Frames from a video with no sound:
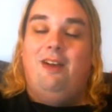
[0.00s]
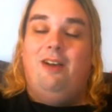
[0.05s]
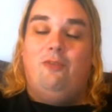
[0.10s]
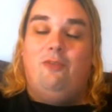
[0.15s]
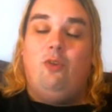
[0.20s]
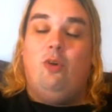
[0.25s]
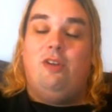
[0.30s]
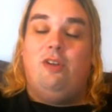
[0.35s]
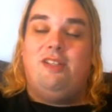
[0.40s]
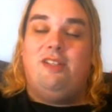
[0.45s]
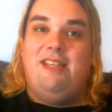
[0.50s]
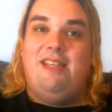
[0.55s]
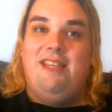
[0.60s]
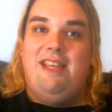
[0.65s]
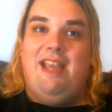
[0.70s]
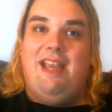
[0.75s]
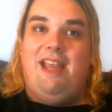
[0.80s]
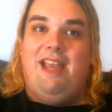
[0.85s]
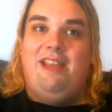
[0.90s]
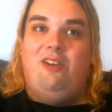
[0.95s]
of course,
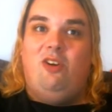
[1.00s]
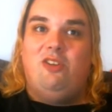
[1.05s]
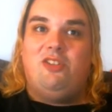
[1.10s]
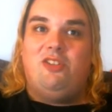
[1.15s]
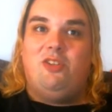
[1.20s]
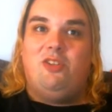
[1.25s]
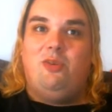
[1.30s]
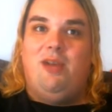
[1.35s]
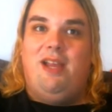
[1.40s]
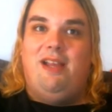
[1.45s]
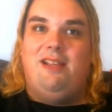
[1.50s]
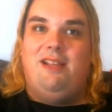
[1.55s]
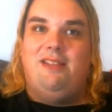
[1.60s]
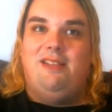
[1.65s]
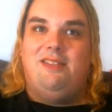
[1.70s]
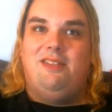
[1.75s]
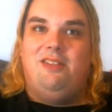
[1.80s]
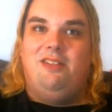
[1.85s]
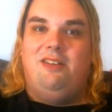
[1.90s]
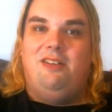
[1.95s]
Hiei also
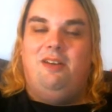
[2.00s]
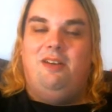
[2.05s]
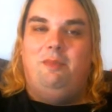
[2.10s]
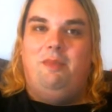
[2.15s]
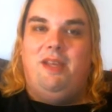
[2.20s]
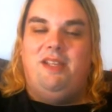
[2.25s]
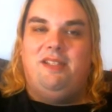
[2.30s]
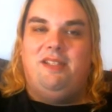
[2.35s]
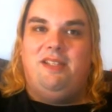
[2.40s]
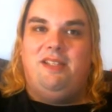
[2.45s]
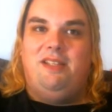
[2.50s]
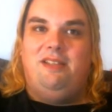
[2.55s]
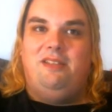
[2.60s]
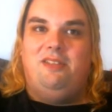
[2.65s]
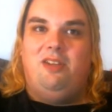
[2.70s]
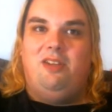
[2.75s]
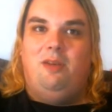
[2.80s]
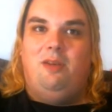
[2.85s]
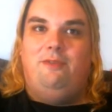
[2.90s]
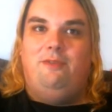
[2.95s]
has an uh, amazing
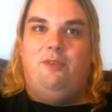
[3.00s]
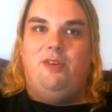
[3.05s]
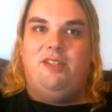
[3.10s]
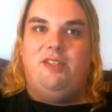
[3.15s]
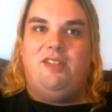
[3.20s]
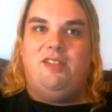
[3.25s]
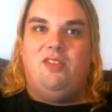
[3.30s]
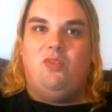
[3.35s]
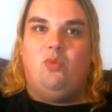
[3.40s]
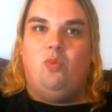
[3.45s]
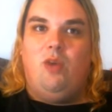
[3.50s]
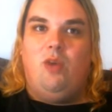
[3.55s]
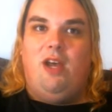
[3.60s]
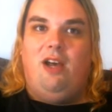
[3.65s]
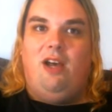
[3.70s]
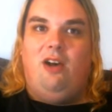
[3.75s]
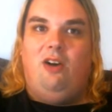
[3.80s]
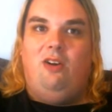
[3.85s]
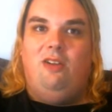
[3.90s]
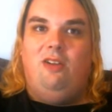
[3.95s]
dub voice as
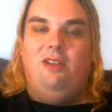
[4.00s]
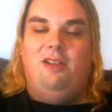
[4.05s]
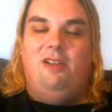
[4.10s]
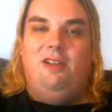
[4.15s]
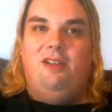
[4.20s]
well.